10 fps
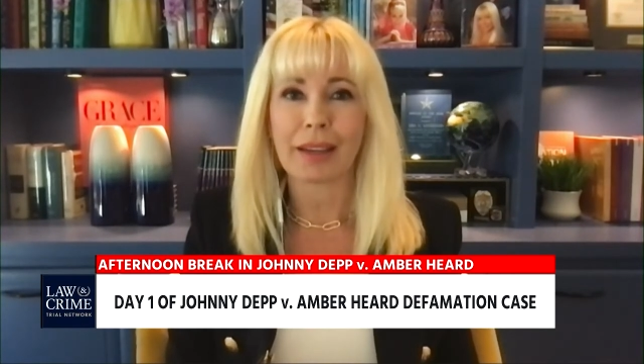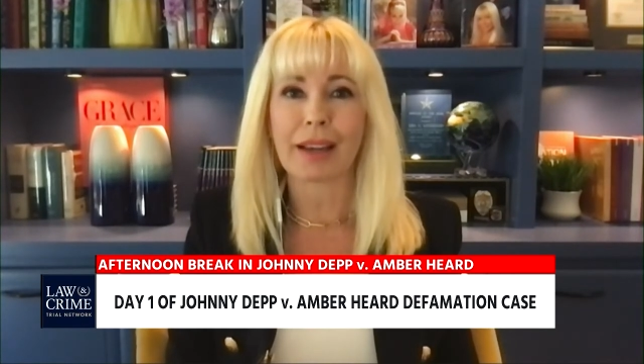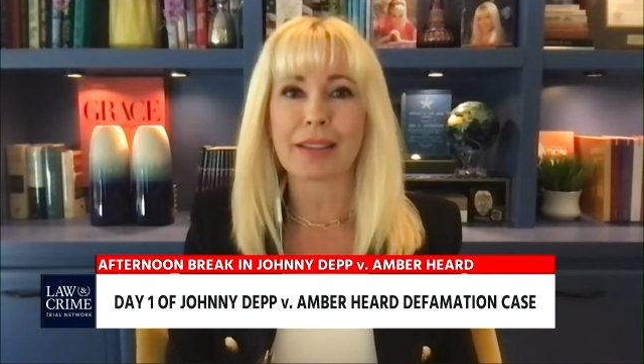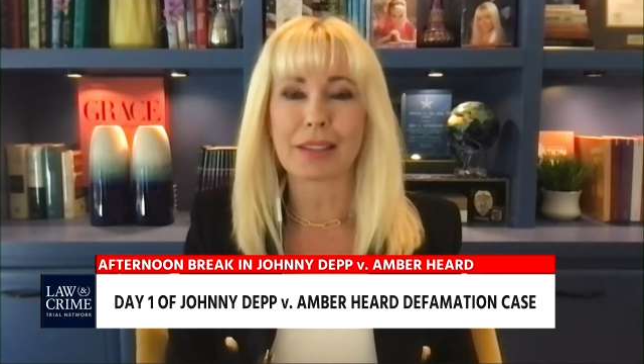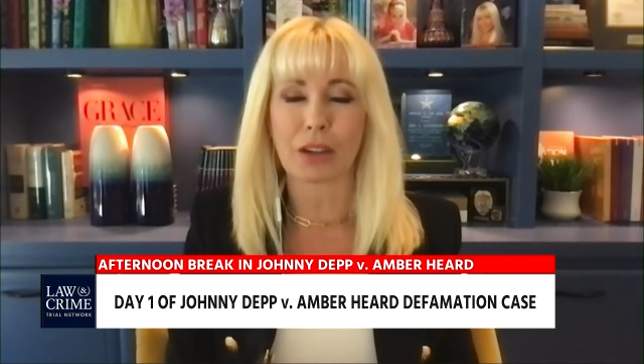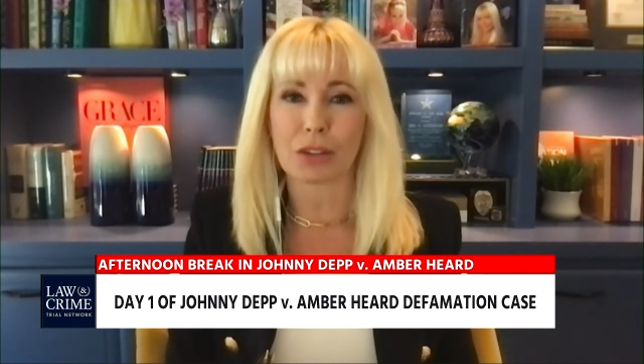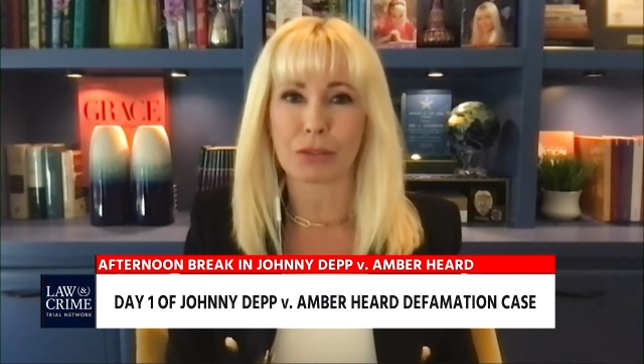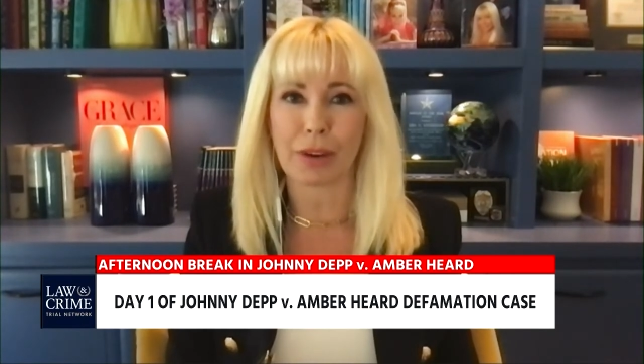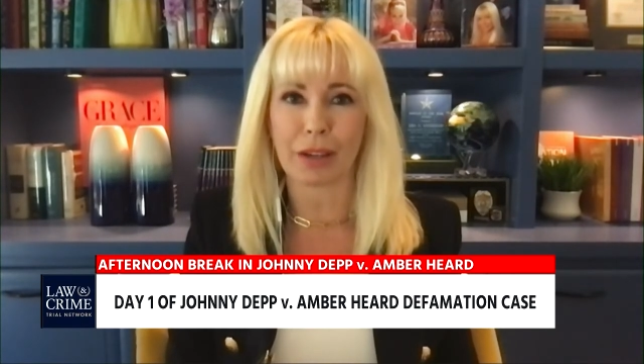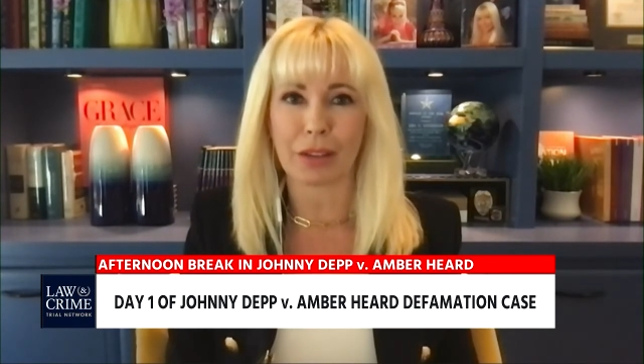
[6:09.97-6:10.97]
and started to
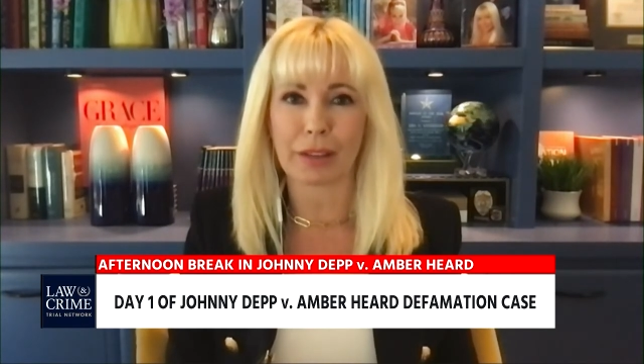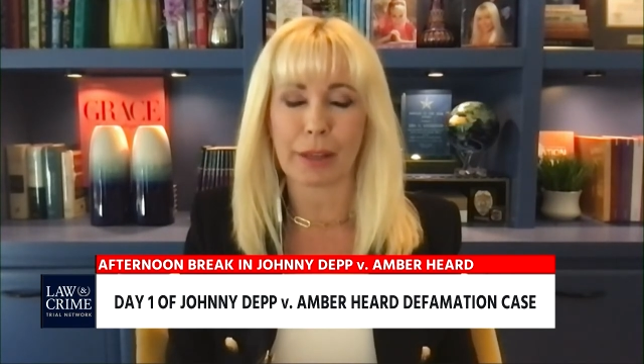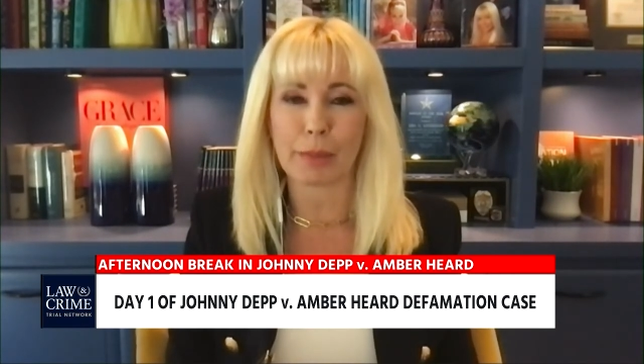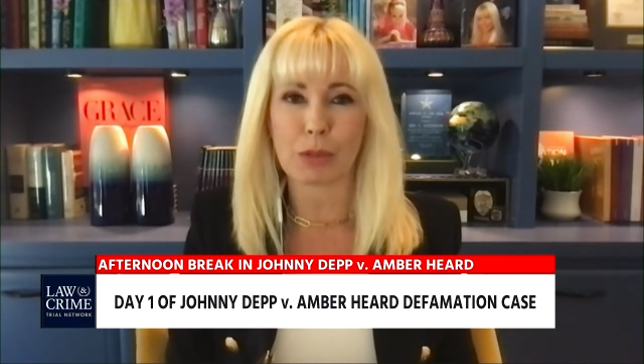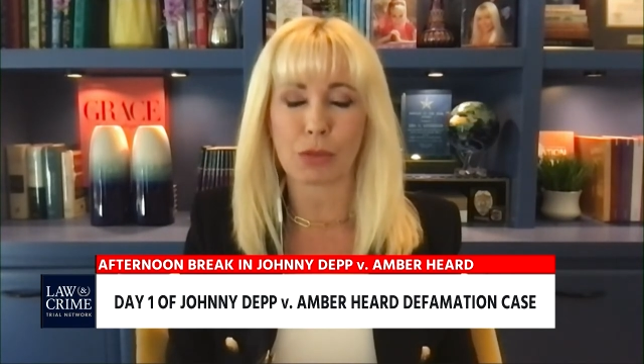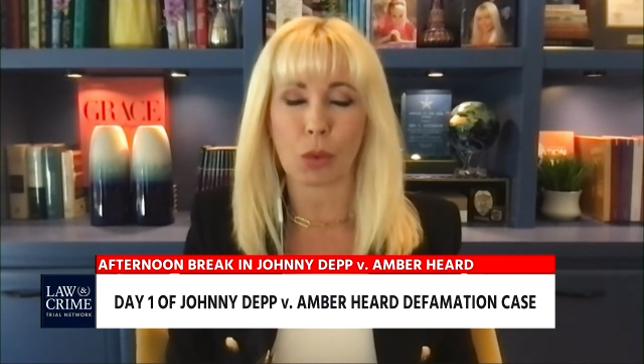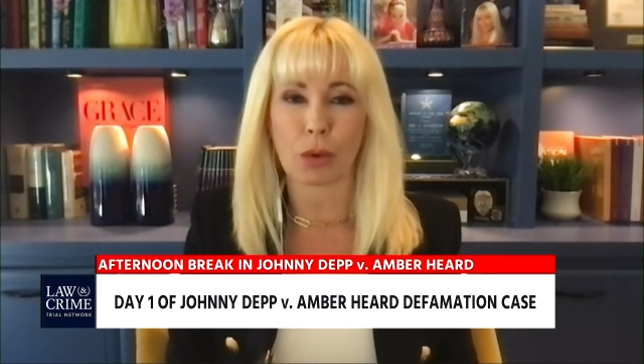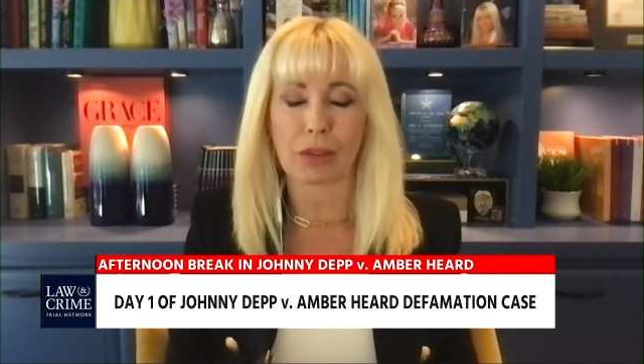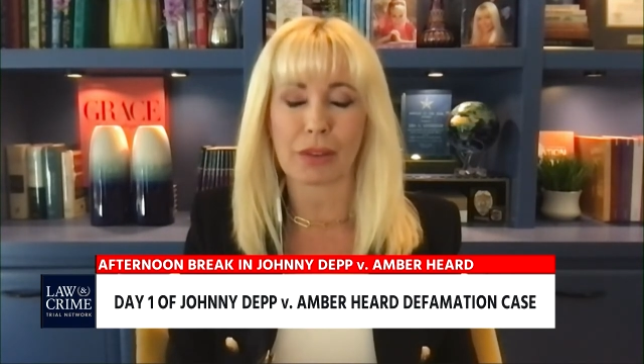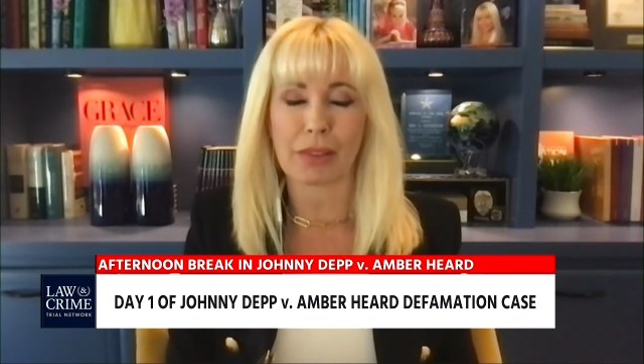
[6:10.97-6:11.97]
file the claims
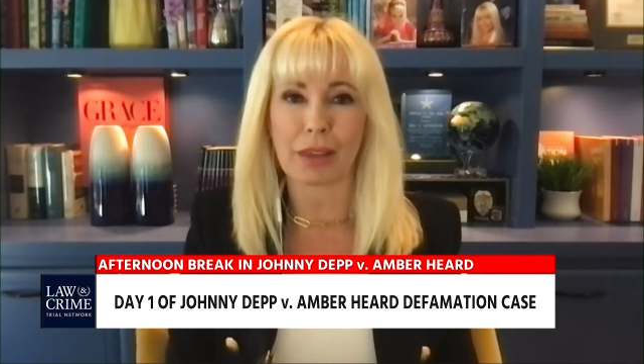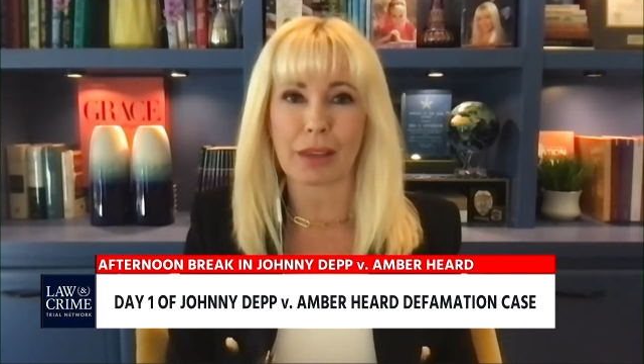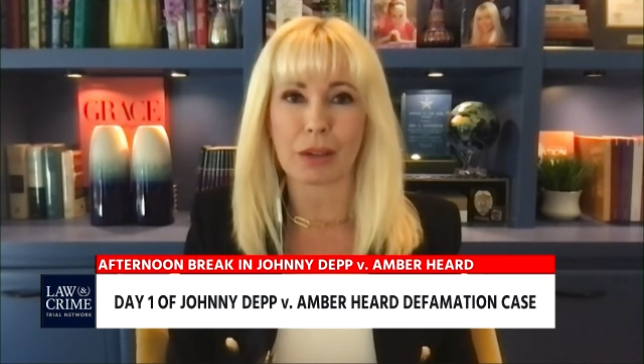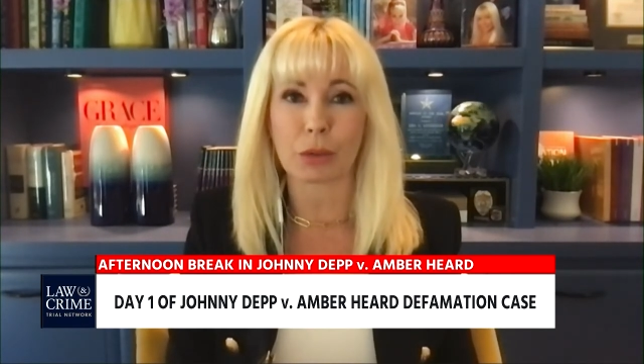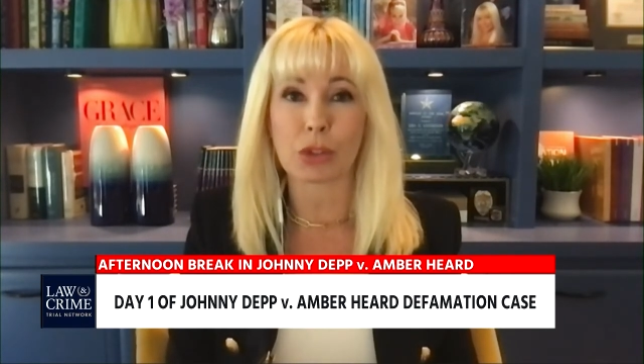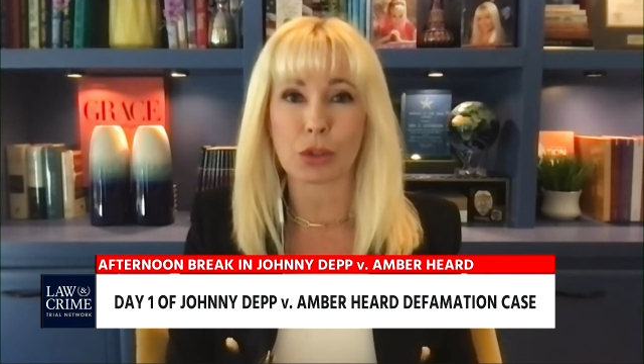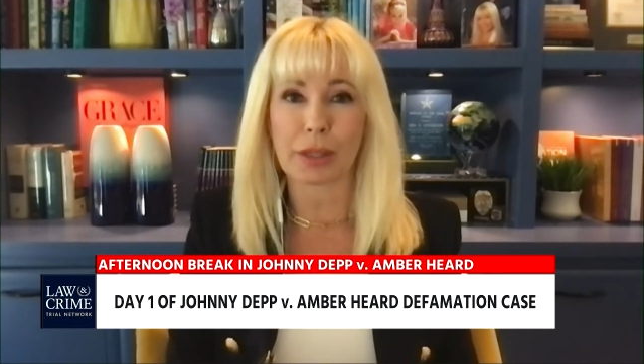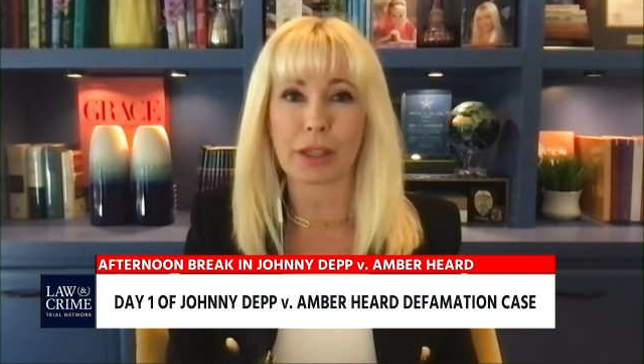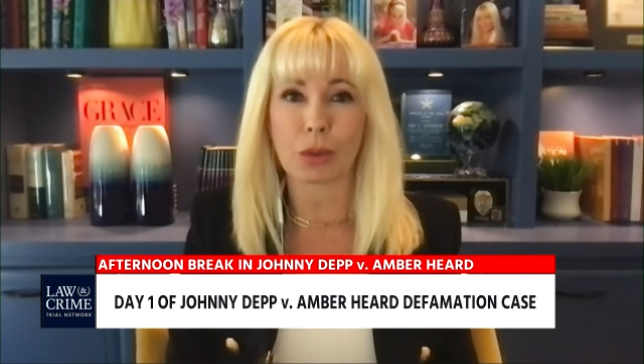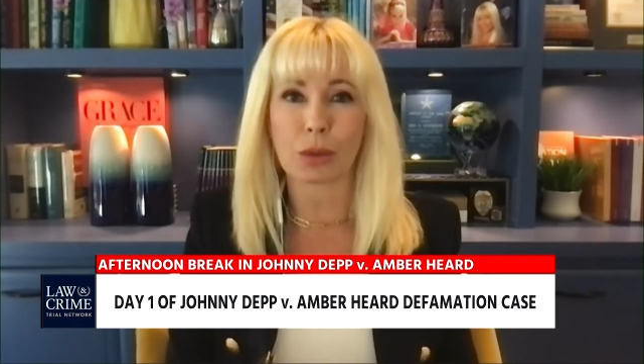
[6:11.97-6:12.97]
for the
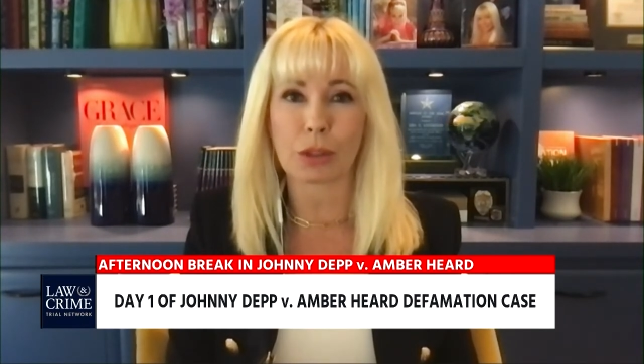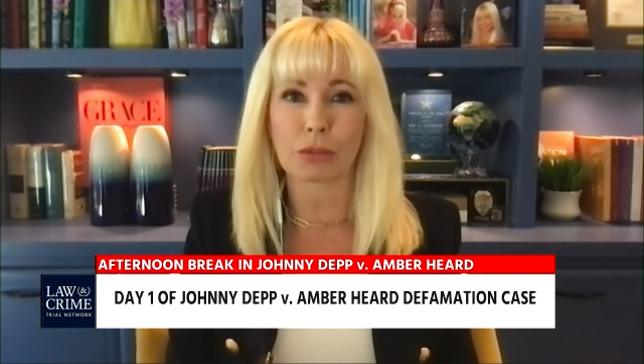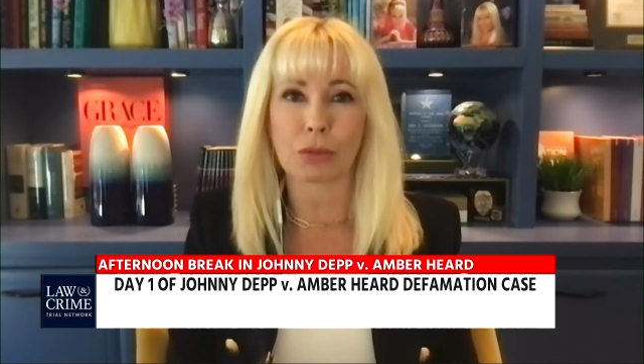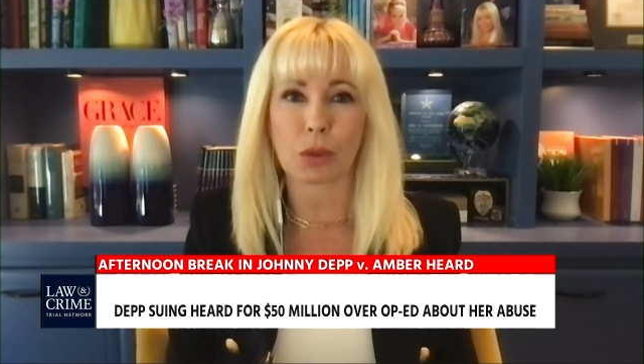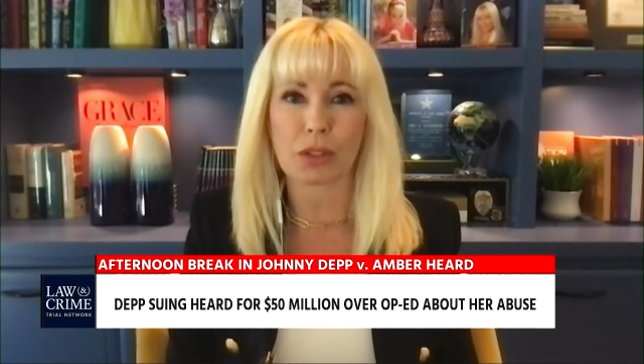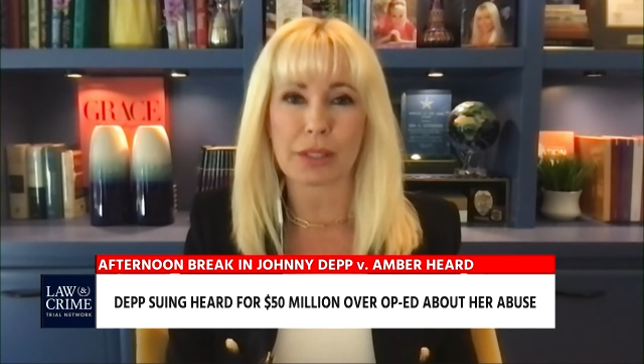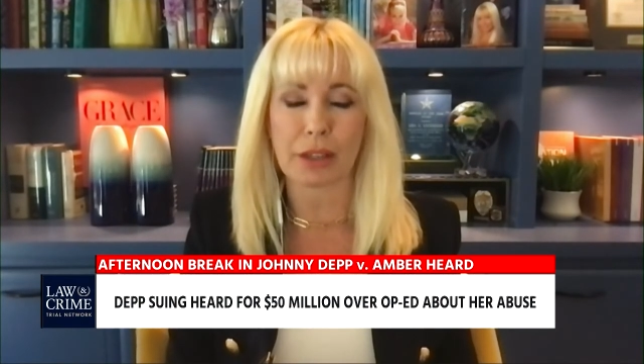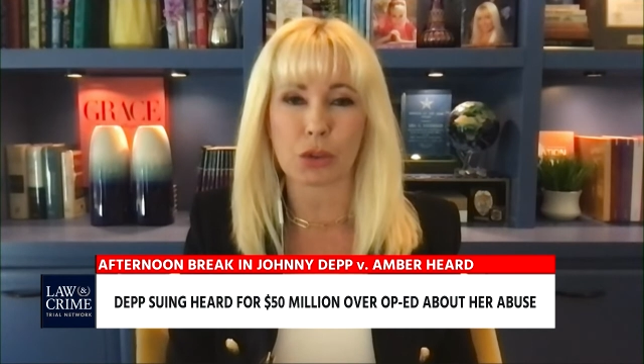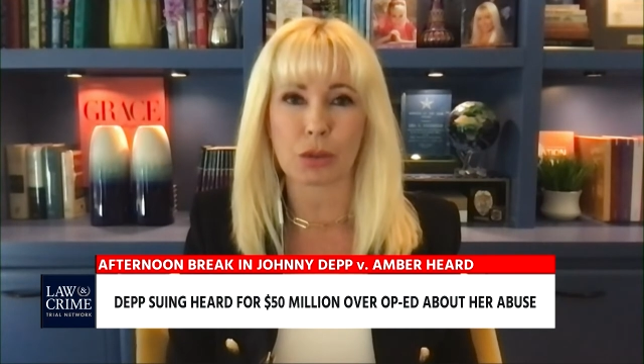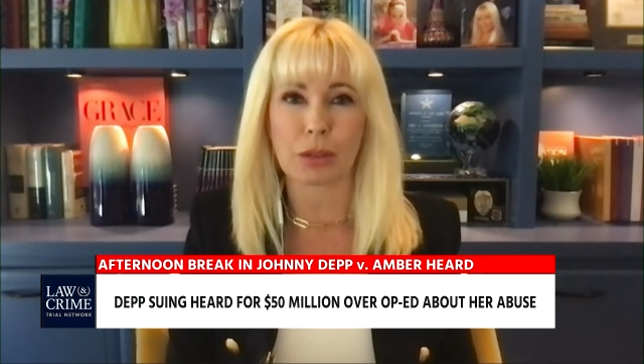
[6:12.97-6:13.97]
restraining order for
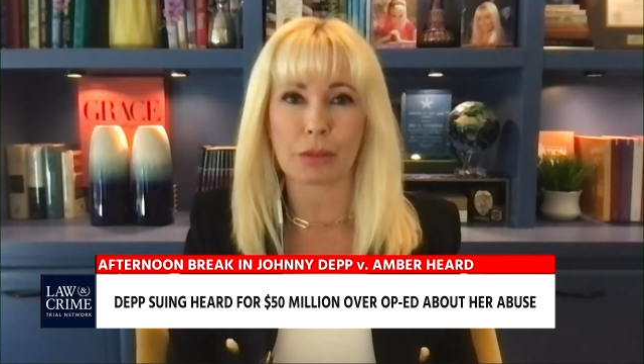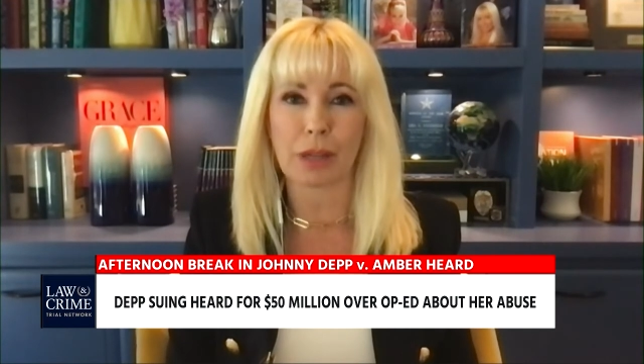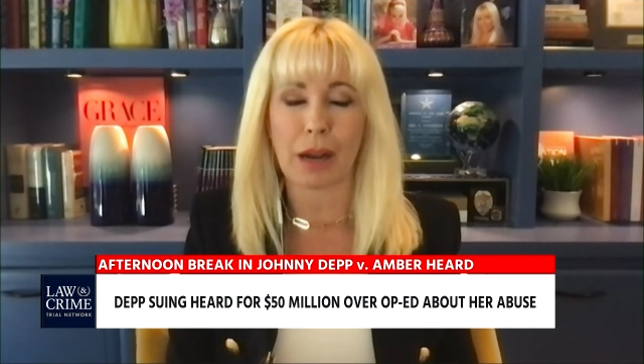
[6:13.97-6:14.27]
sexual.